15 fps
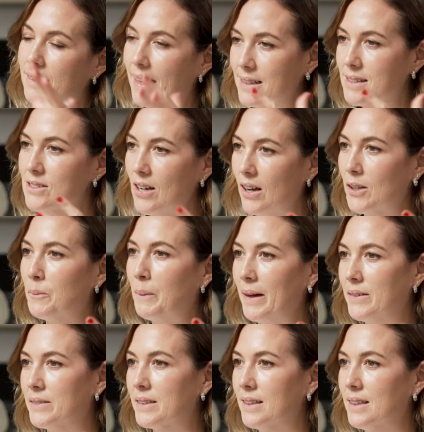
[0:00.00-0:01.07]
let's talk
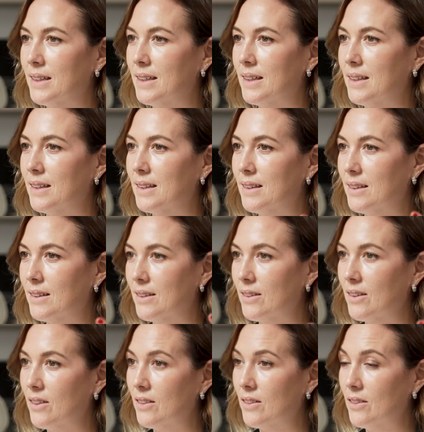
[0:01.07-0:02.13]
about
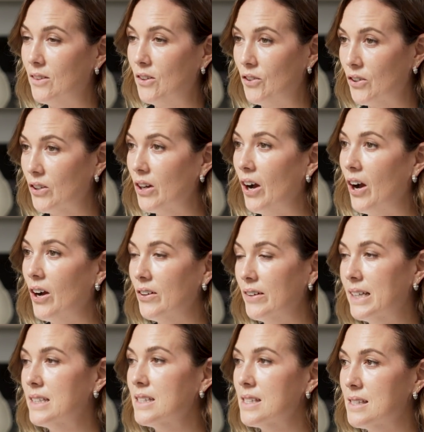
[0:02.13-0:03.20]
your
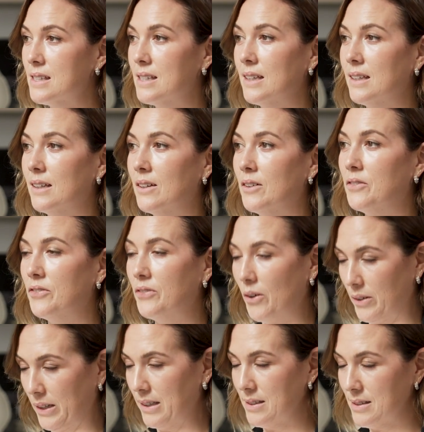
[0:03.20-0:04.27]
current
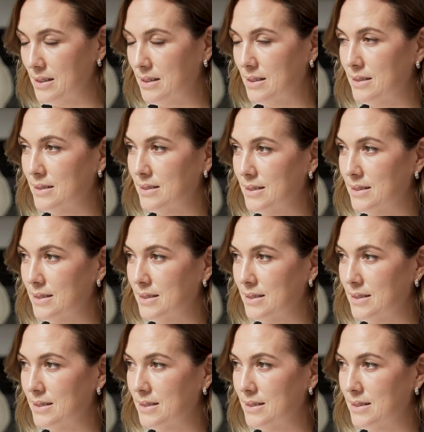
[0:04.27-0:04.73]
focus